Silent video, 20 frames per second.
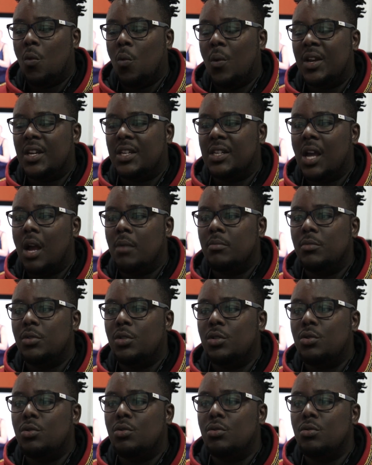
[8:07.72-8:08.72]
When it
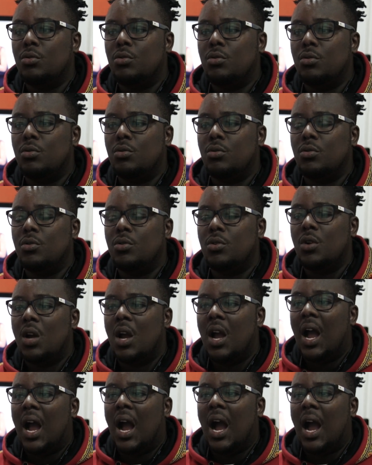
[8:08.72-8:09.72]
comes to
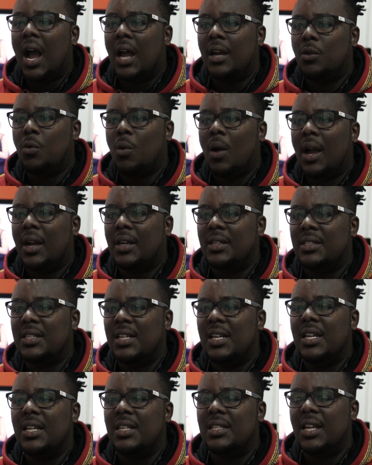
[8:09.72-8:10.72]
hard work,
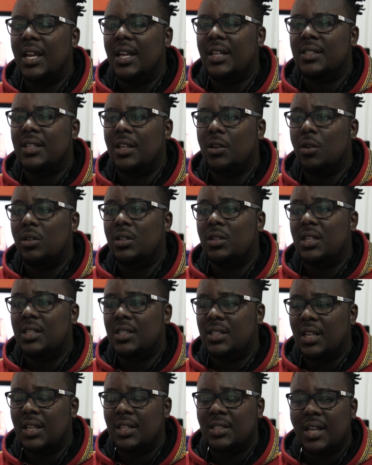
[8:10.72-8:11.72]
diligence and all these
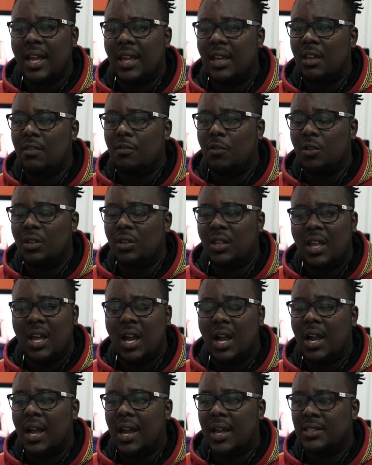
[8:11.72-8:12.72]
things, I give all the
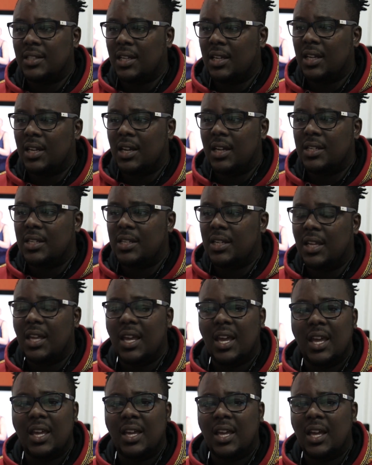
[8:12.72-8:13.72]
young guys, Akina
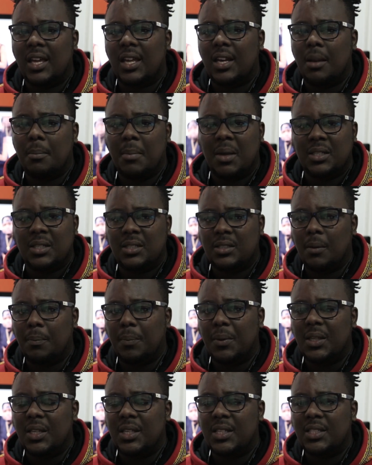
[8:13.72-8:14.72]
DK, Akina
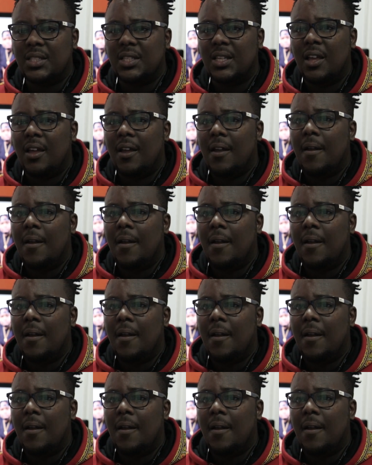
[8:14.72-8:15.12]
Masterpiece,